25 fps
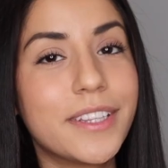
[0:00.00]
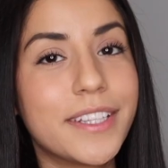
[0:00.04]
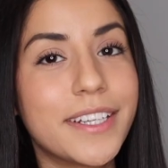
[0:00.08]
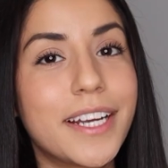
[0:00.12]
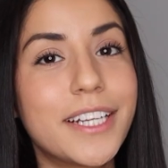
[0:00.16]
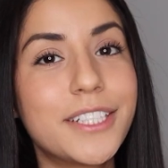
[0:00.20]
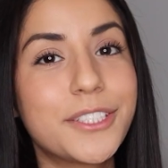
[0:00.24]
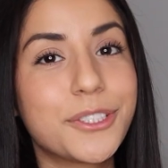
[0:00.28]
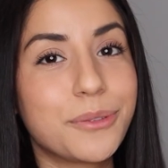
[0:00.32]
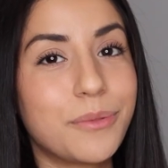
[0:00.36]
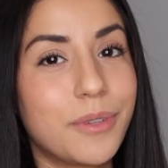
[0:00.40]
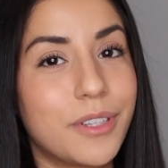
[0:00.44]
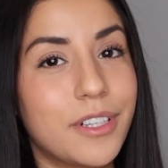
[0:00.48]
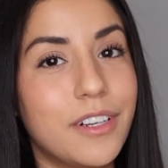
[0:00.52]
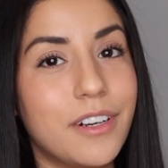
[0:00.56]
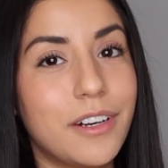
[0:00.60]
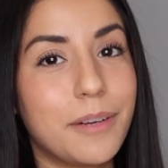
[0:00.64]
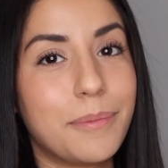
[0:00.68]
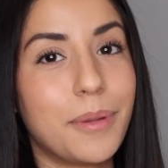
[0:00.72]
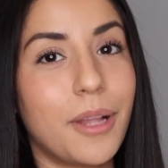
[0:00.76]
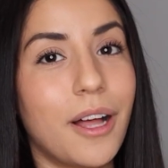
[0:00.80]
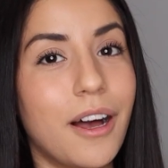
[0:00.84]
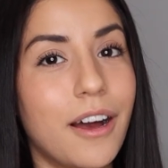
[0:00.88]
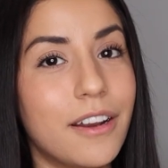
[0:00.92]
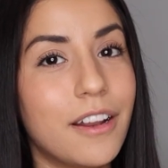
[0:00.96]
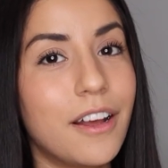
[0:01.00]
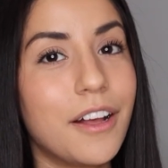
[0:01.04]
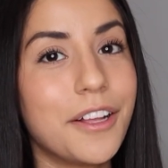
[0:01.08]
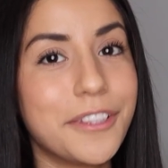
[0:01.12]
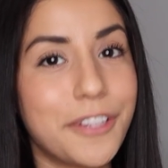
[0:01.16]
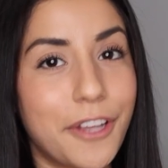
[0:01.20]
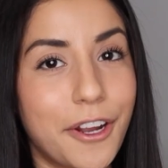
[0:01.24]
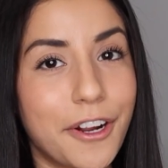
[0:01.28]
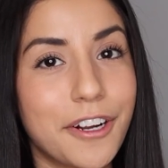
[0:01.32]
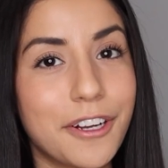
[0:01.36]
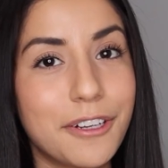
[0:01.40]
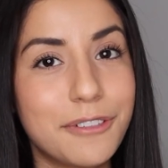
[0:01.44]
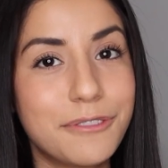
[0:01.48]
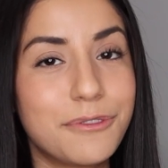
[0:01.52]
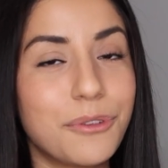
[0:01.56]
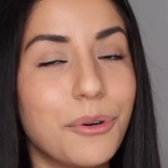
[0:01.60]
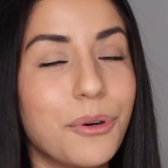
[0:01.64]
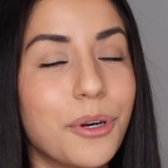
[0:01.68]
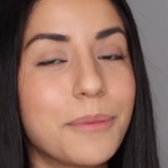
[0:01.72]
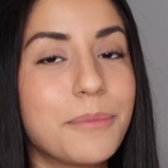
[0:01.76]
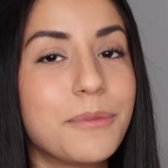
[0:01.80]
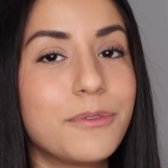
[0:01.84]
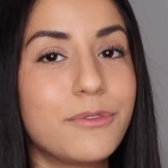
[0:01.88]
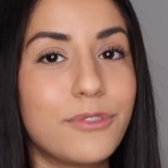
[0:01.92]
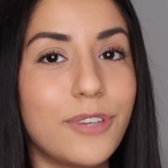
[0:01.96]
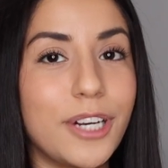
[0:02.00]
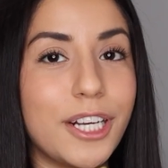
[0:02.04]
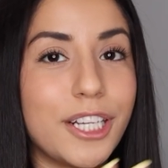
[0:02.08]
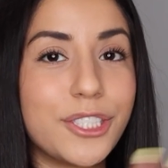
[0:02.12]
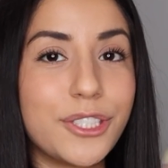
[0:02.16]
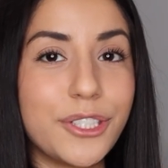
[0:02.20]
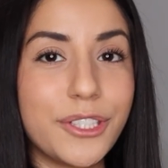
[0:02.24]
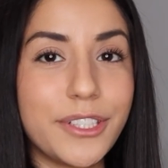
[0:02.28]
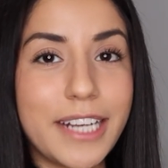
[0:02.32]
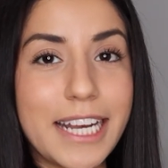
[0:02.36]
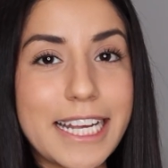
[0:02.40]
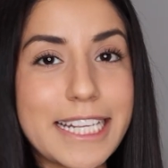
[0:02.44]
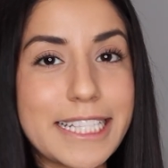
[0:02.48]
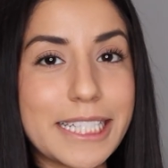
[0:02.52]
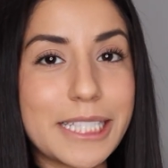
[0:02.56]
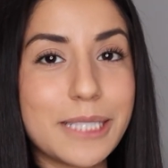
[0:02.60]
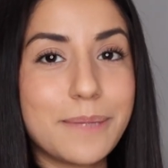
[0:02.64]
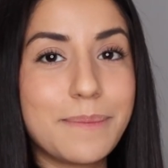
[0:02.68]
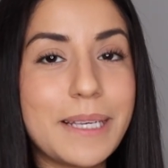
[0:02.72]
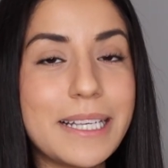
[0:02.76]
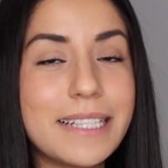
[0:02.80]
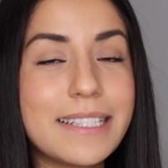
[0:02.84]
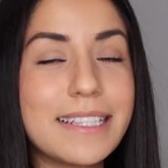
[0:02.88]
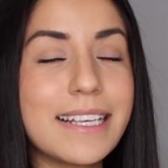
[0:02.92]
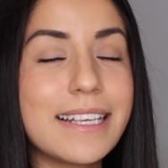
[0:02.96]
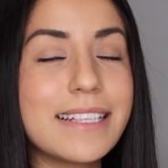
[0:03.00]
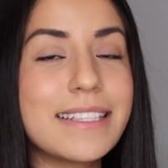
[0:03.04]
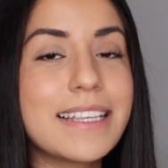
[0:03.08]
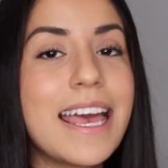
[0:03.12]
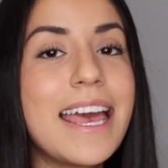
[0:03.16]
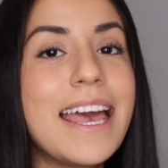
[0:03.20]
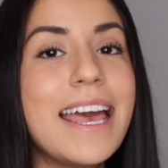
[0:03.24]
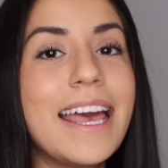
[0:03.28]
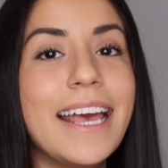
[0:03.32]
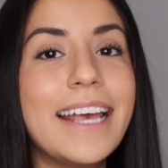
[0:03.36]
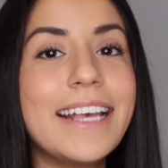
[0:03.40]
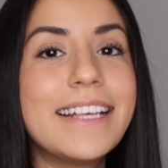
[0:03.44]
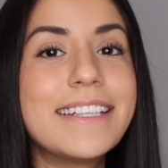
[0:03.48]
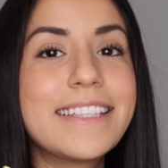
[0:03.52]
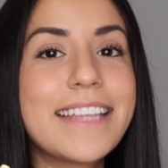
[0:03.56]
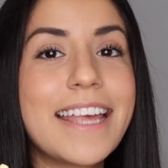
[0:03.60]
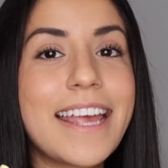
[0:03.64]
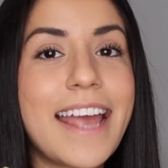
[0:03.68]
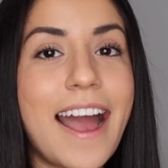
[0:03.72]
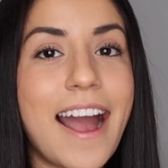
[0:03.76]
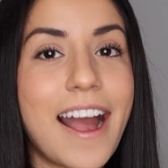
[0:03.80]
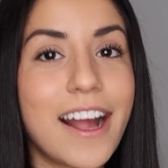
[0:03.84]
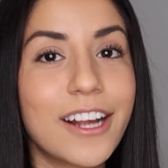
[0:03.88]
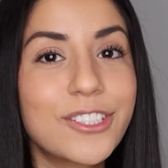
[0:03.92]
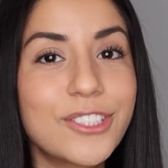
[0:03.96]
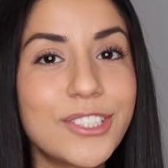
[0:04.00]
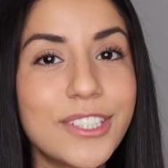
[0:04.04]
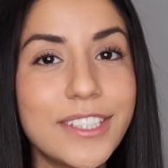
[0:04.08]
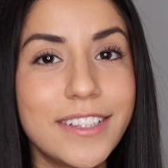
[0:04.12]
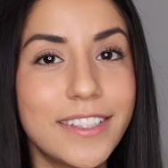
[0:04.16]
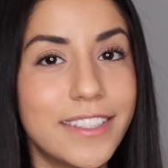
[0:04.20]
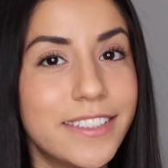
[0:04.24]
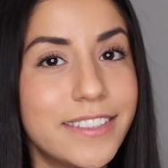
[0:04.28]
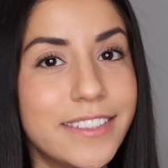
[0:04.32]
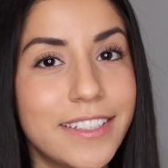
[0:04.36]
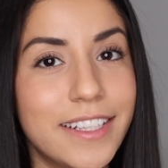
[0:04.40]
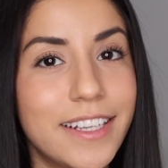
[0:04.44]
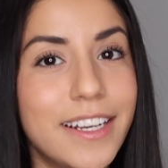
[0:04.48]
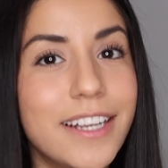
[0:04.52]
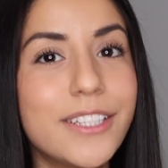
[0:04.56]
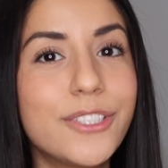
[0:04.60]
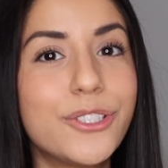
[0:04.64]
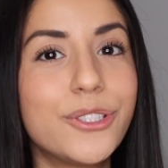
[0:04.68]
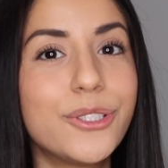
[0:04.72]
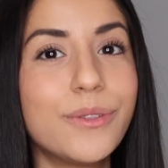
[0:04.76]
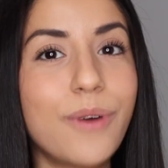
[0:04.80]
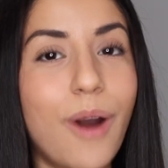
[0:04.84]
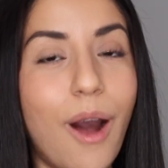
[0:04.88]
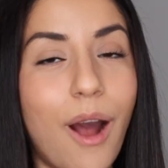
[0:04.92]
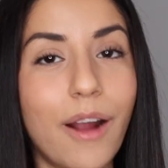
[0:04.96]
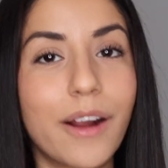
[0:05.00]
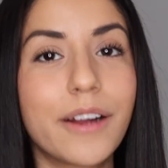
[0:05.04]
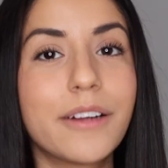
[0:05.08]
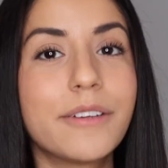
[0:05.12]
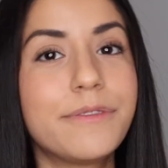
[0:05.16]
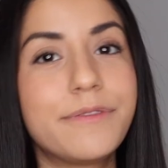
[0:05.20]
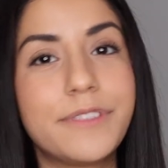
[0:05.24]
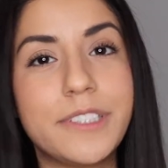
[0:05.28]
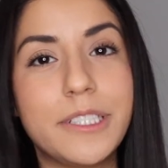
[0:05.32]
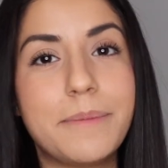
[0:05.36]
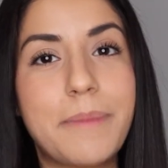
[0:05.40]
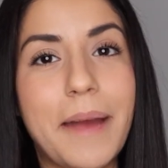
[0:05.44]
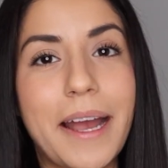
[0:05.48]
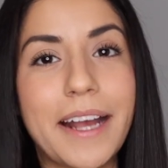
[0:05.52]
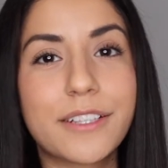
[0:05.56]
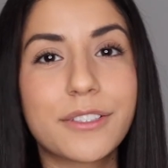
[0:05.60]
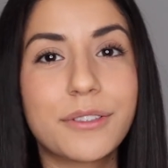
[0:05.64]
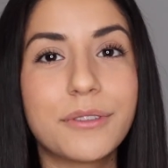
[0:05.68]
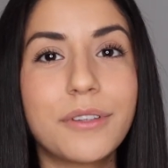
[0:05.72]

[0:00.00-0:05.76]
thing I do want to applaud Halara for before I show you guys these pieces is they actually listen to our feedback.